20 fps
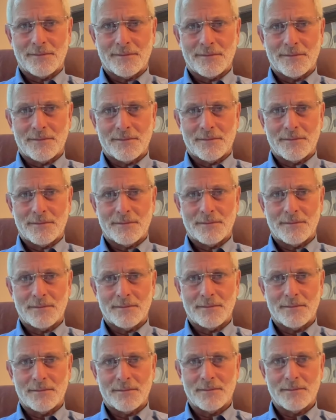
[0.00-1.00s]

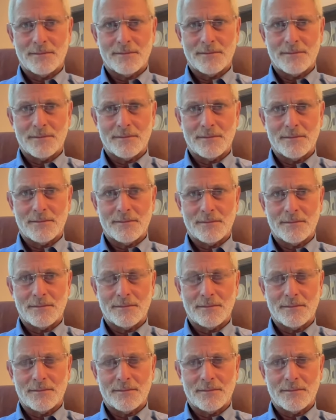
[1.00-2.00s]

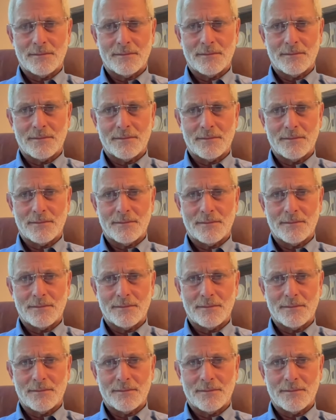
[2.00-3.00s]

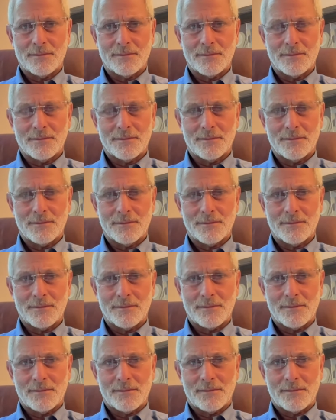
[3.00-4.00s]

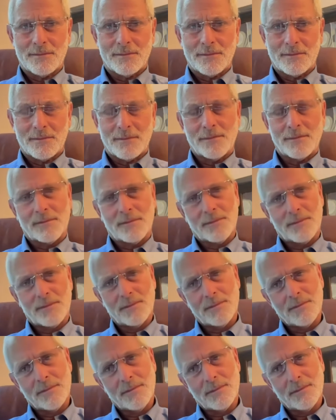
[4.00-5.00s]

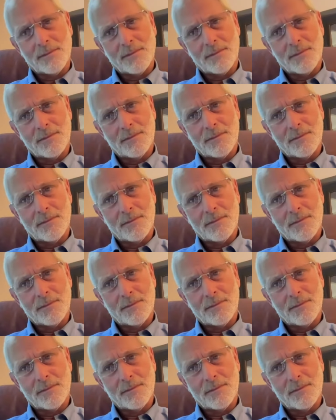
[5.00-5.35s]
[no speech]